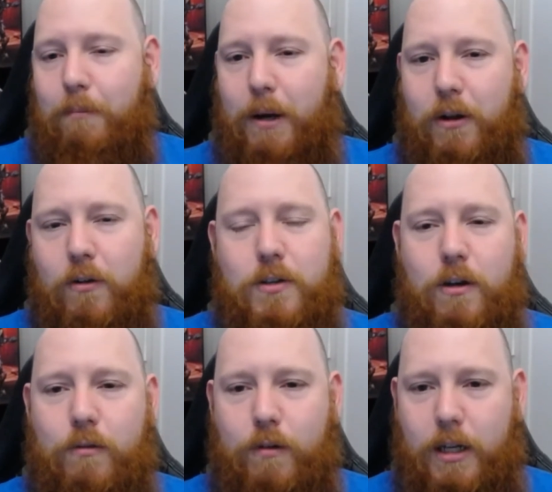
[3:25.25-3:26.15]
but not
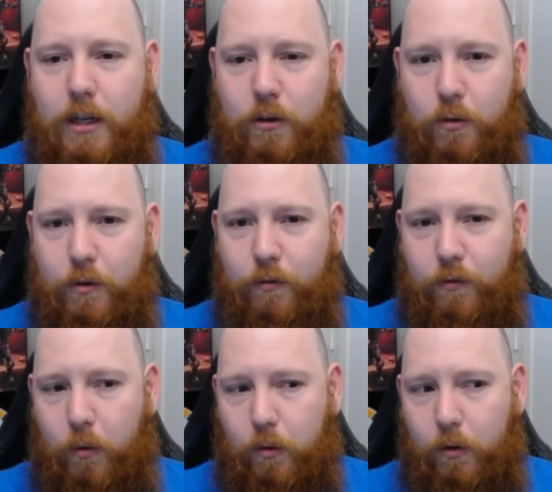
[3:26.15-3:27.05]
so really good
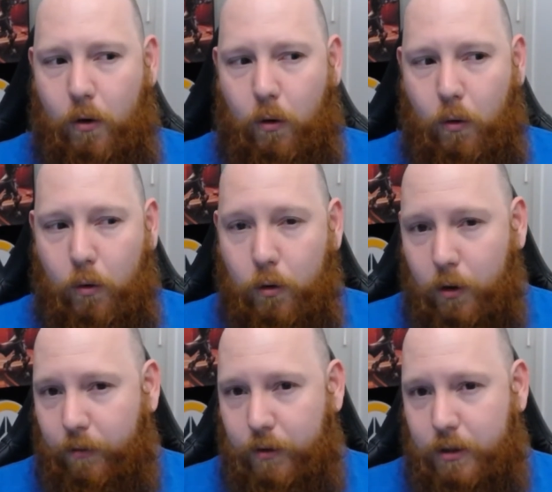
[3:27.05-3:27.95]
for
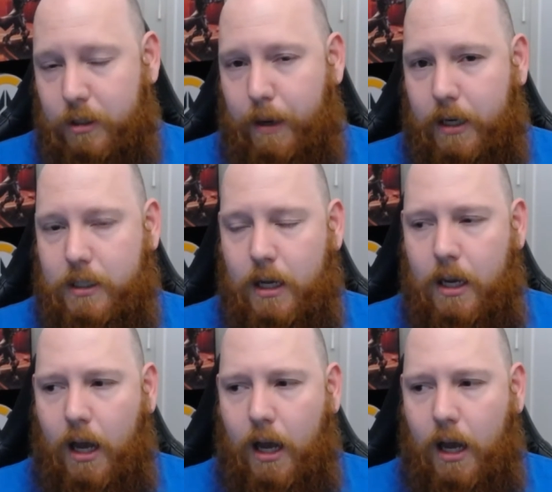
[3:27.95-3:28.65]
all of your specs.